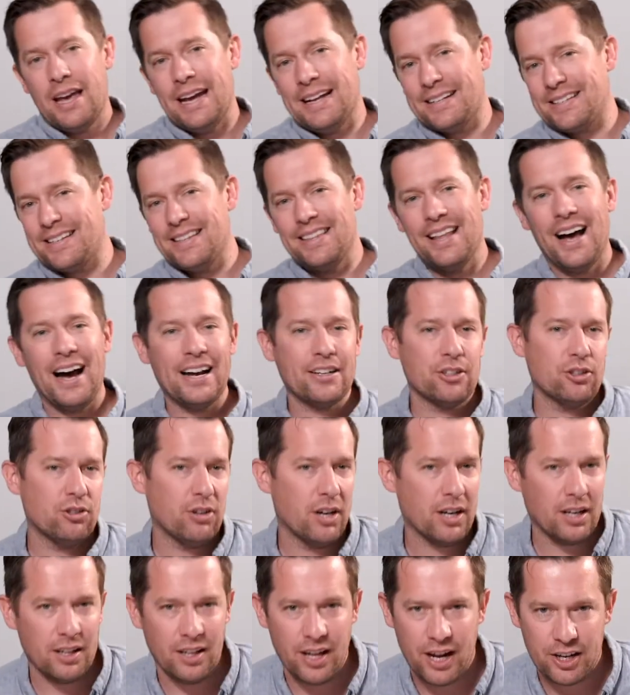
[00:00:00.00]
it's not
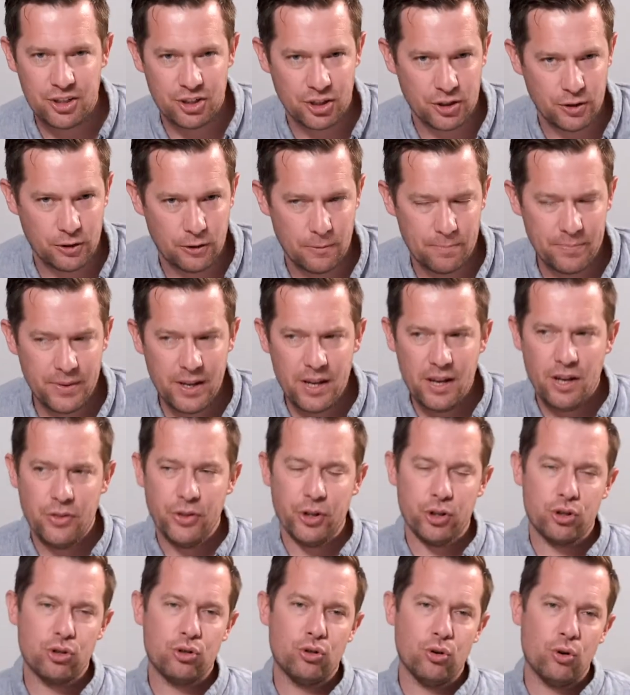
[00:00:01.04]
chronological.
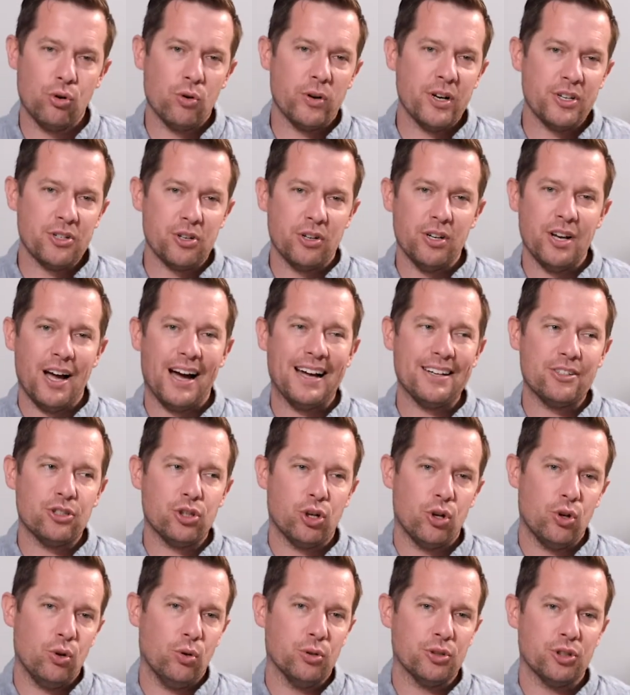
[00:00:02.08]
The stories are not
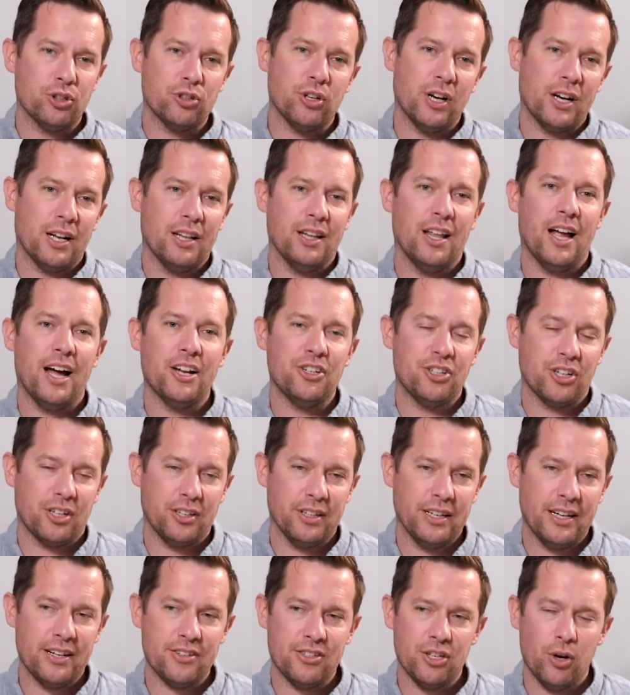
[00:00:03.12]
told
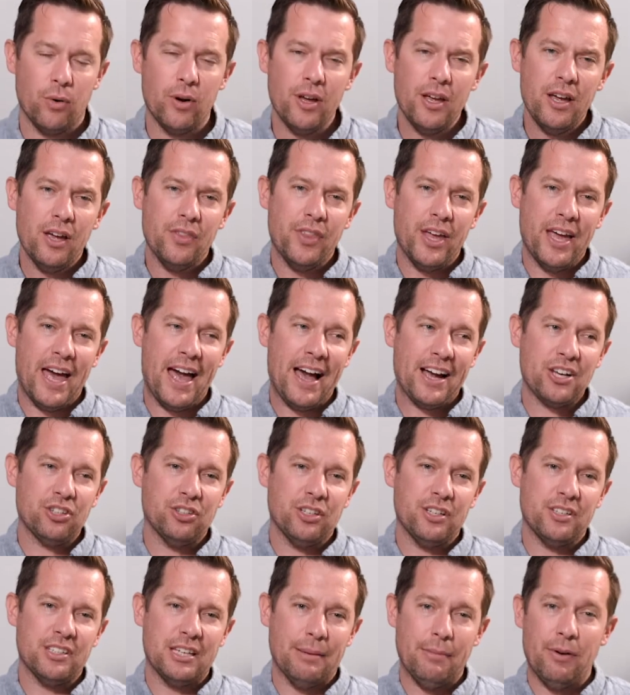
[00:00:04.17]
chronologically. And so they
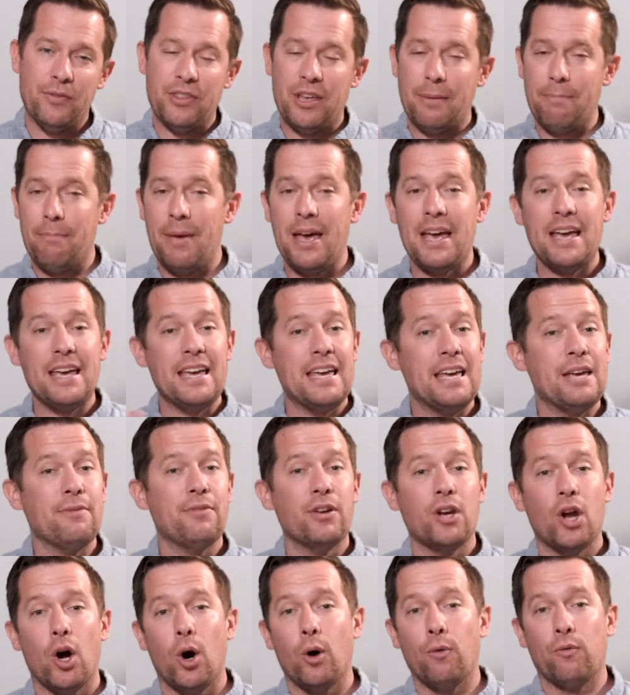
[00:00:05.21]
actually, some of them may
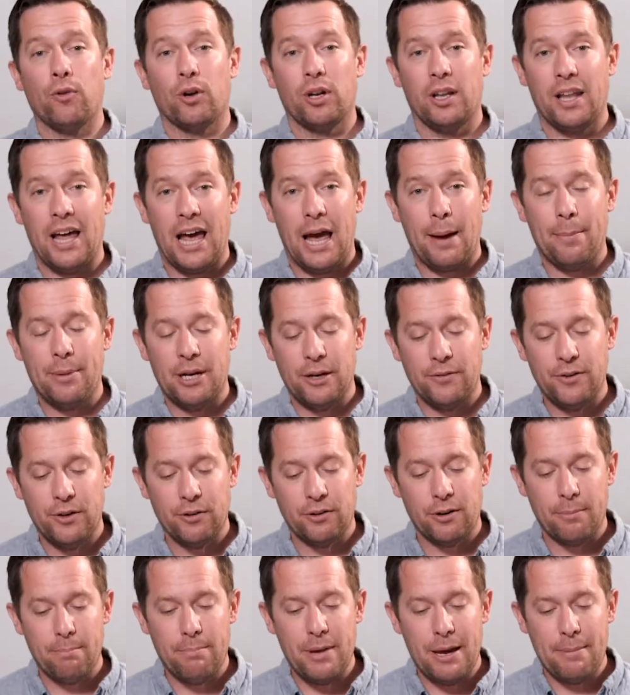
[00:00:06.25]
even overlap. And if
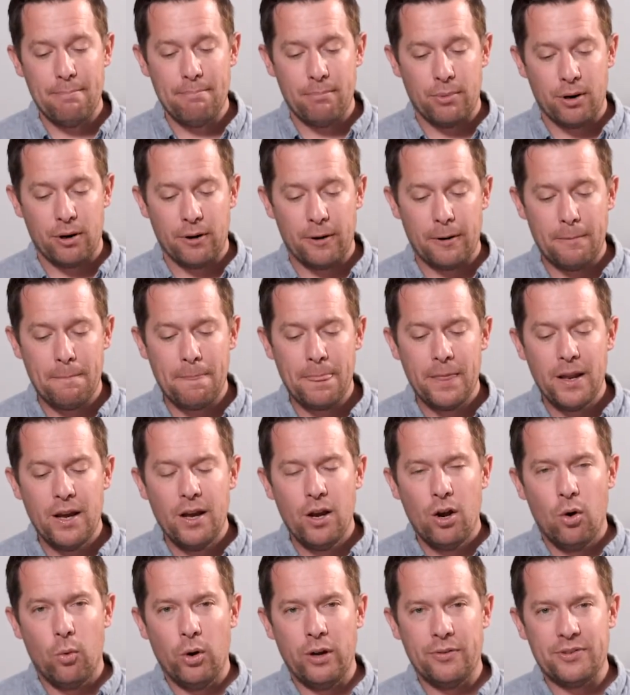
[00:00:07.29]
you remember,
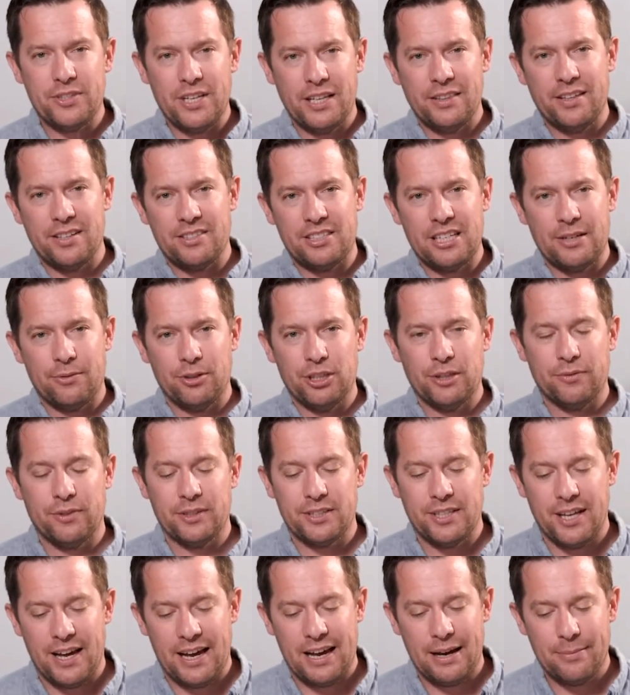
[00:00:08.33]
we've said this several
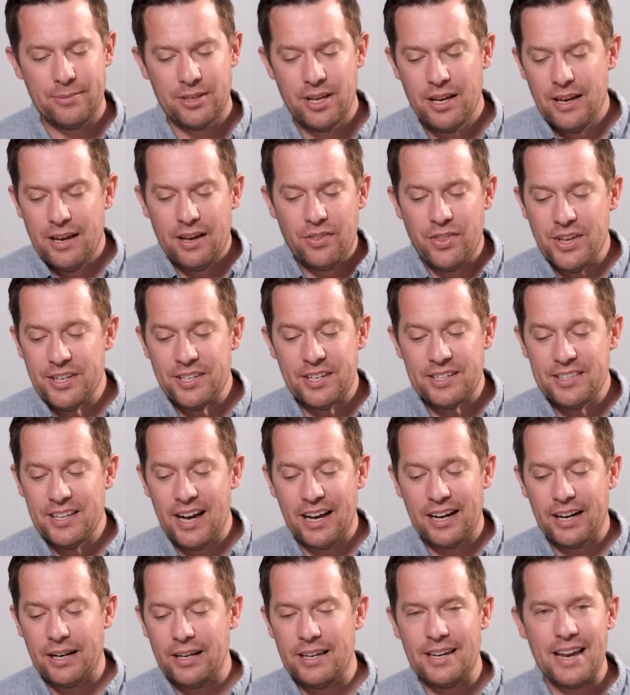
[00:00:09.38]
different times, this is
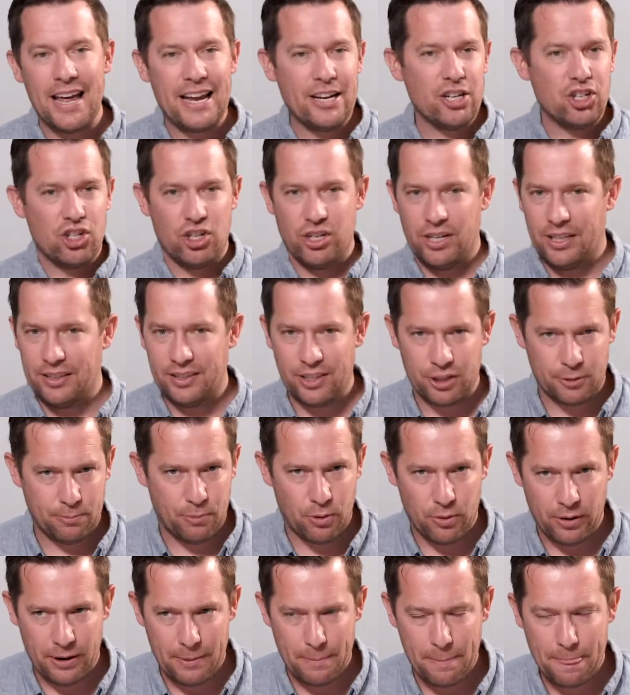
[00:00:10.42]
not a nation at this
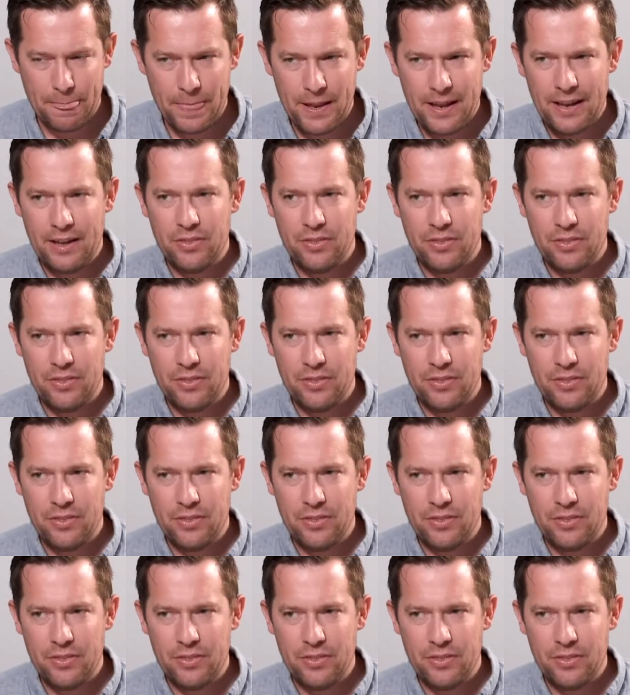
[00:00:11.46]
point.